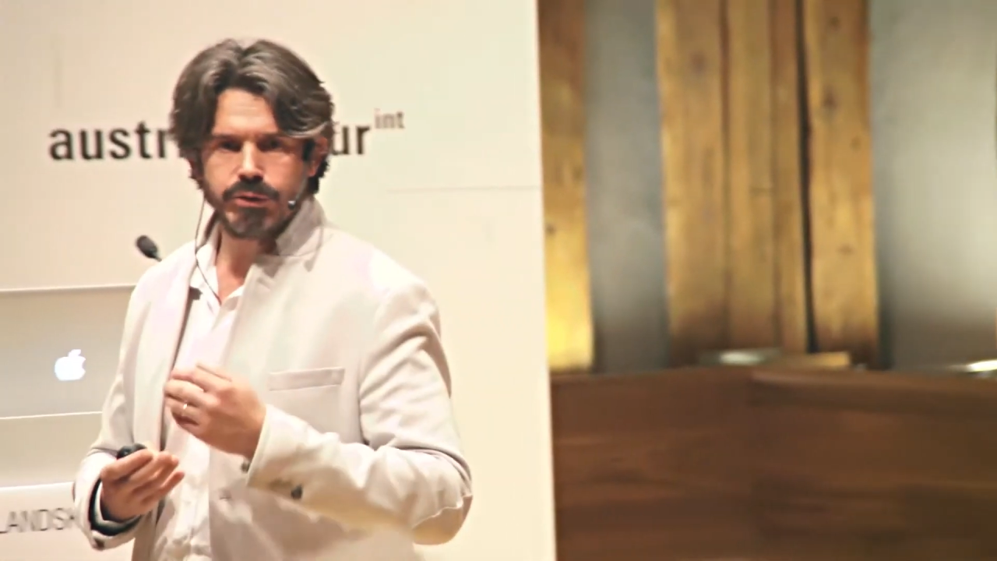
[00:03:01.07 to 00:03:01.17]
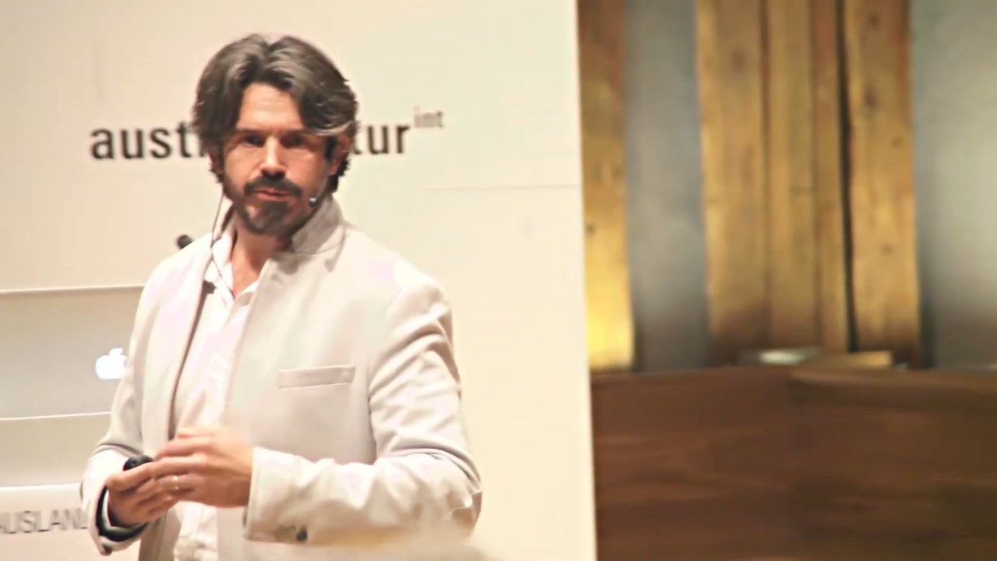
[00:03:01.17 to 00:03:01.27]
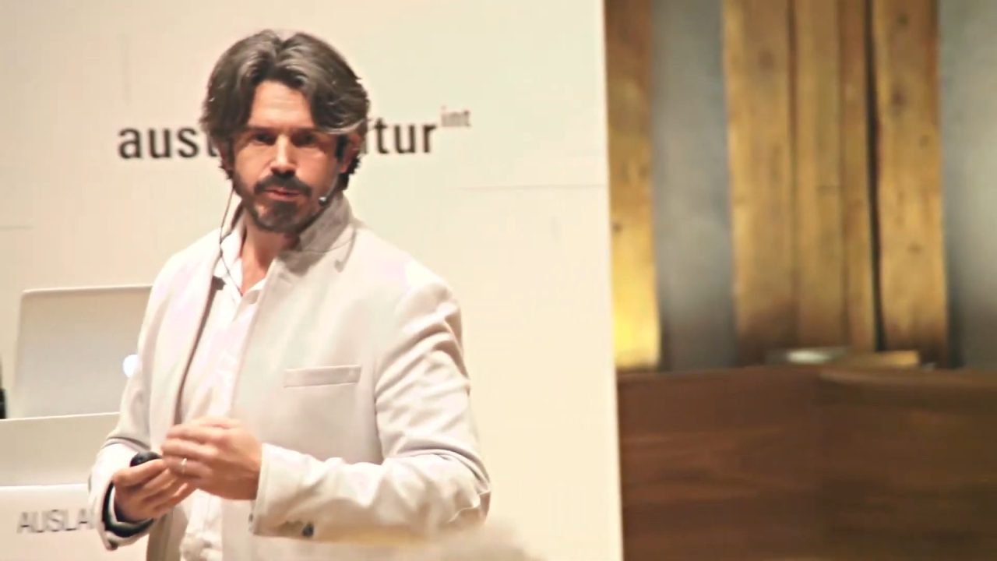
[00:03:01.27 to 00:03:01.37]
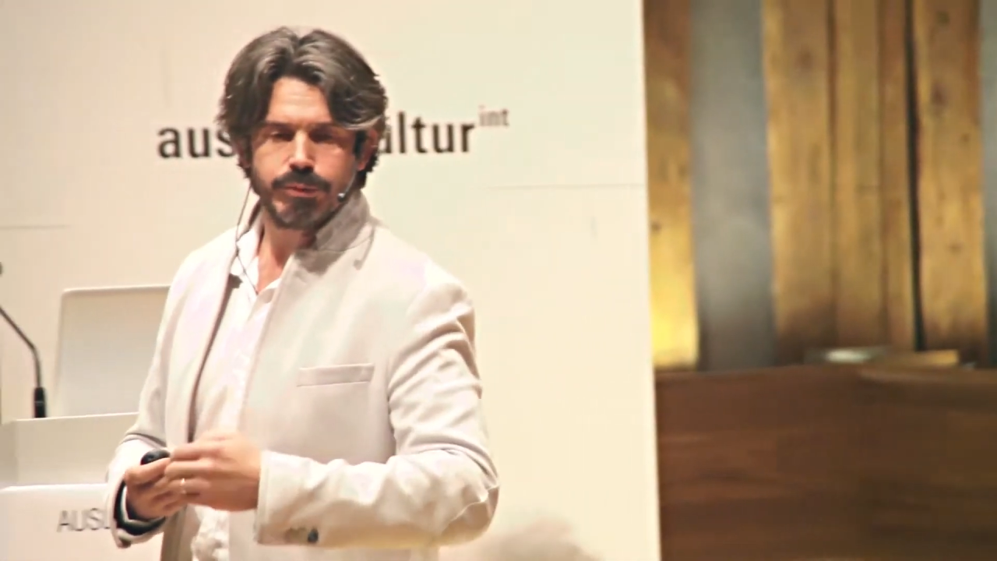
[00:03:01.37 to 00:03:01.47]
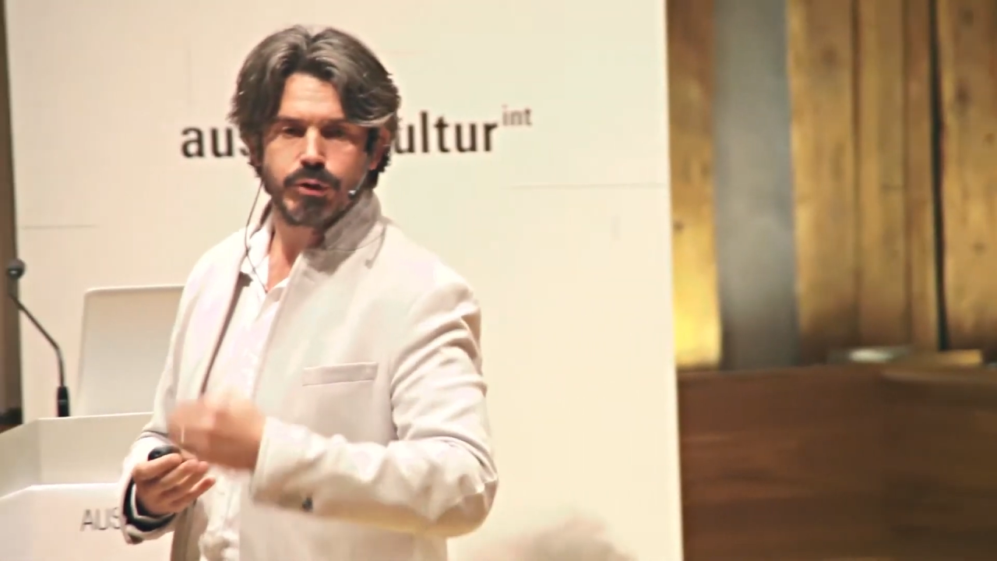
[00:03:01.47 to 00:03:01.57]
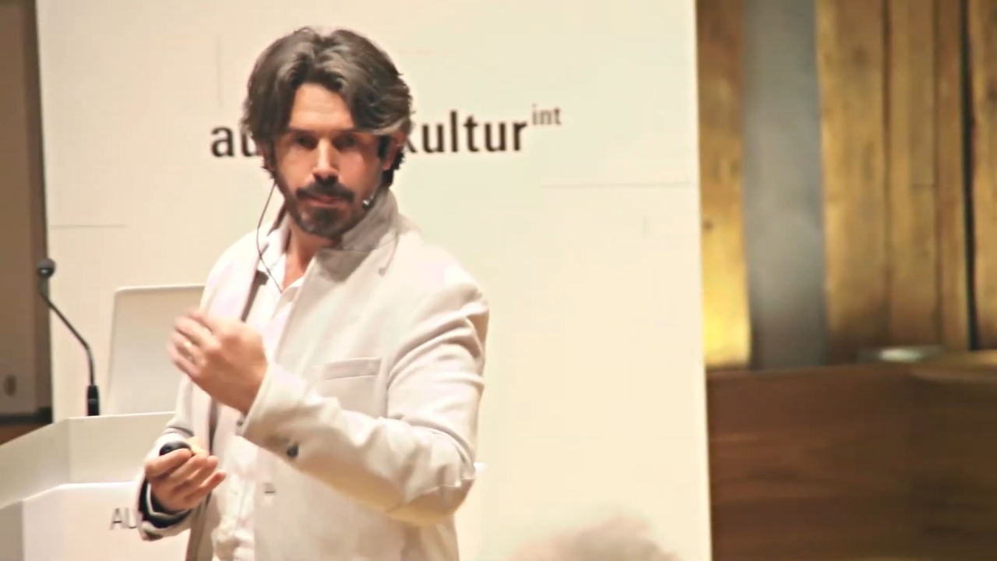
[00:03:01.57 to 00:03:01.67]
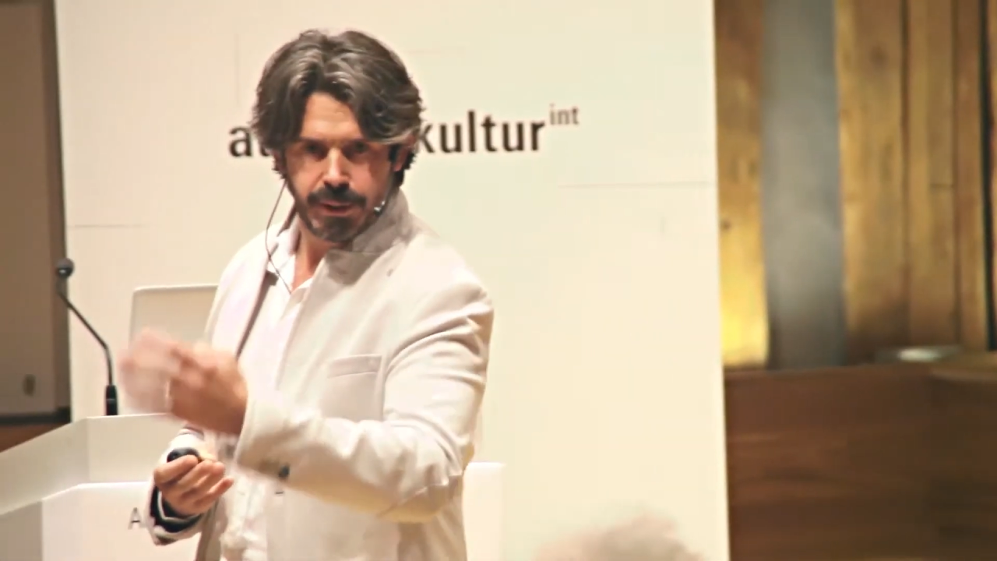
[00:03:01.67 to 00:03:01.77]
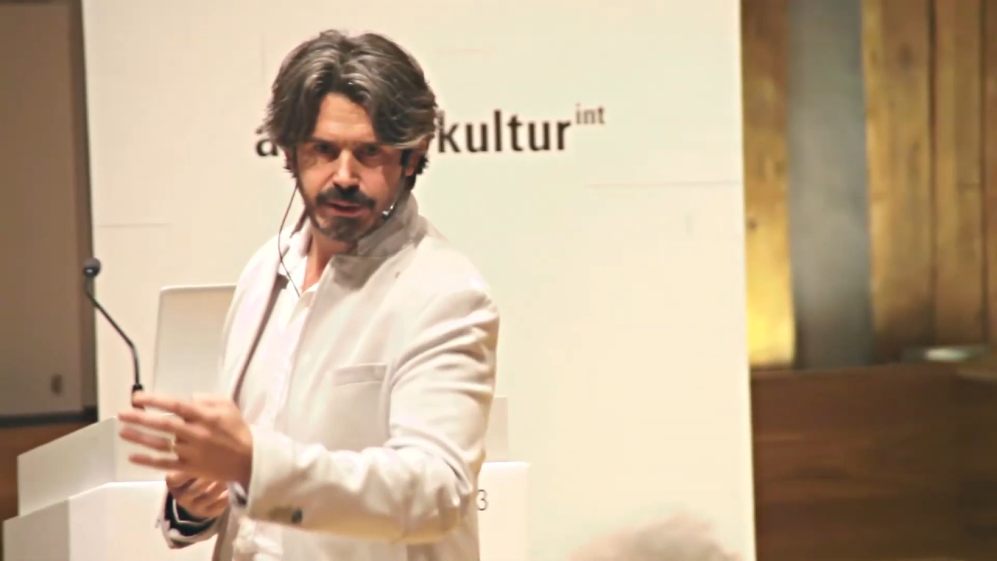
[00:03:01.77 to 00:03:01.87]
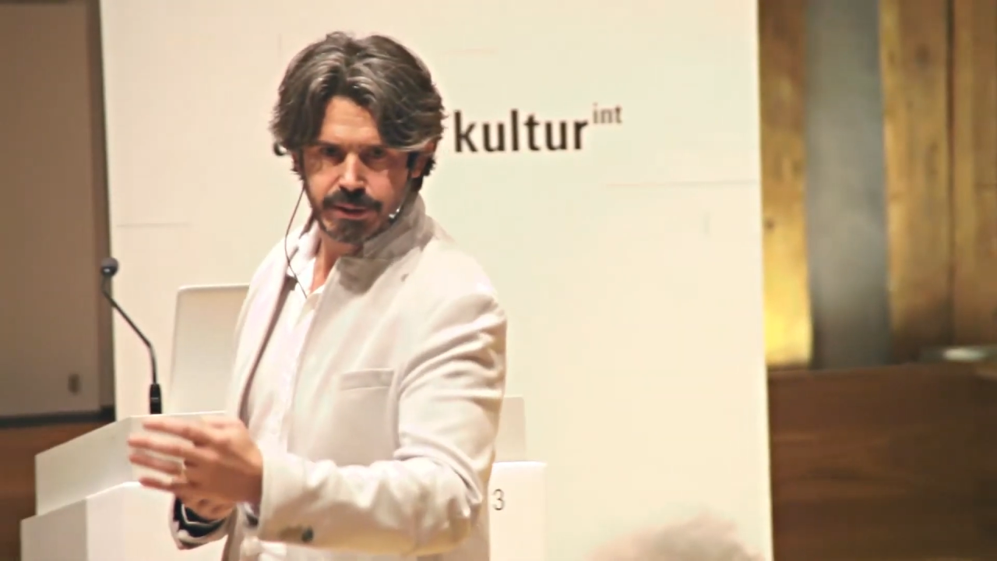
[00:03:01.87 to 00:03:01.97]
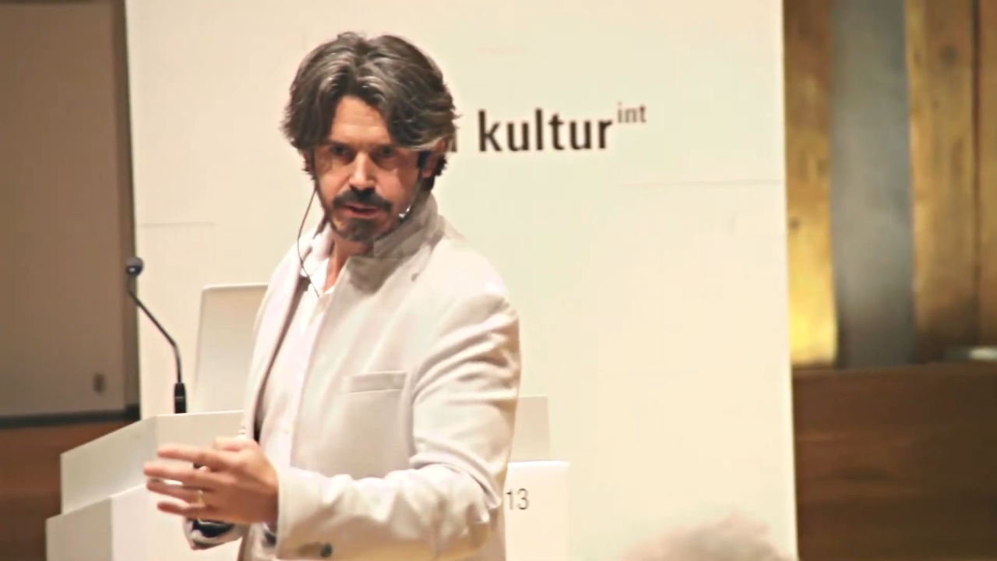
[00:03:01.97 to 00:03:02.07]
different
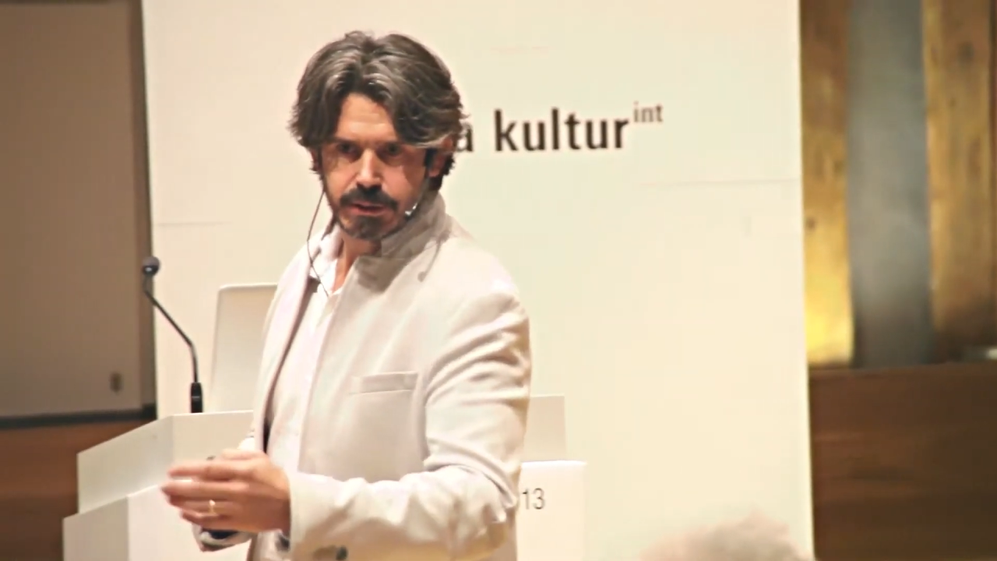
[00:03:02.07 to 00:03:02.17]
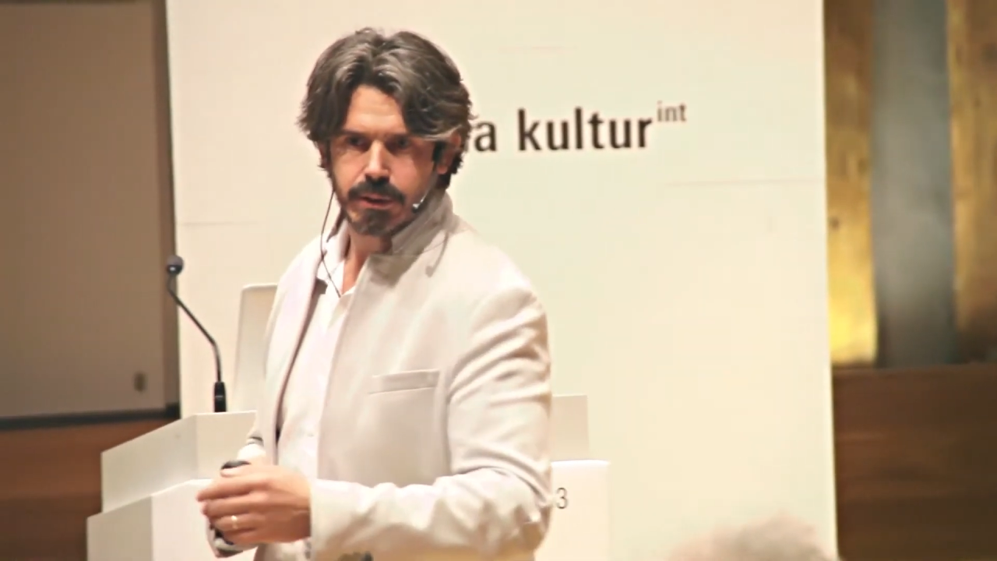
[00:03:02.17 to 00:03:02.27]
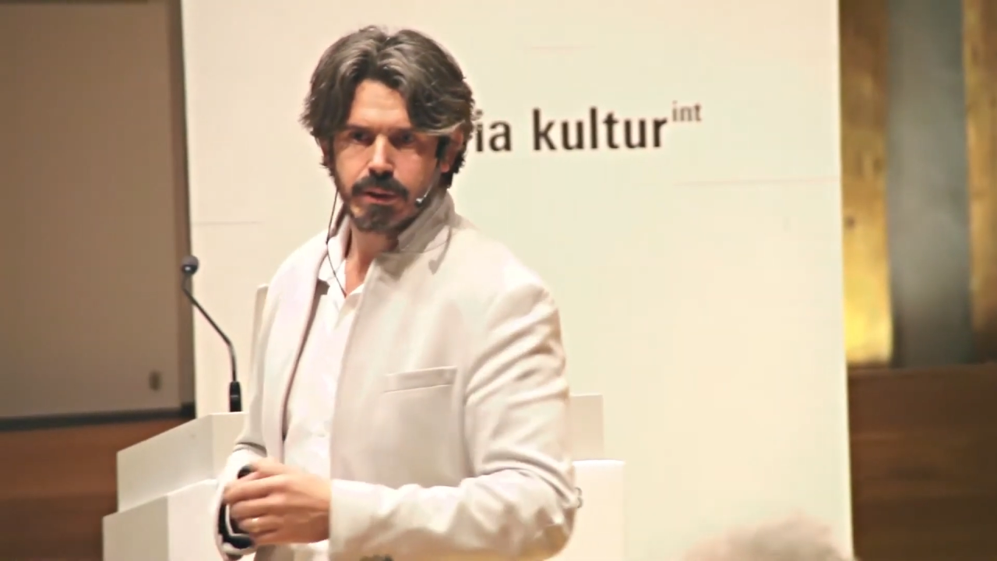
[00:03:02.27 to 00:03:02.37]
topics.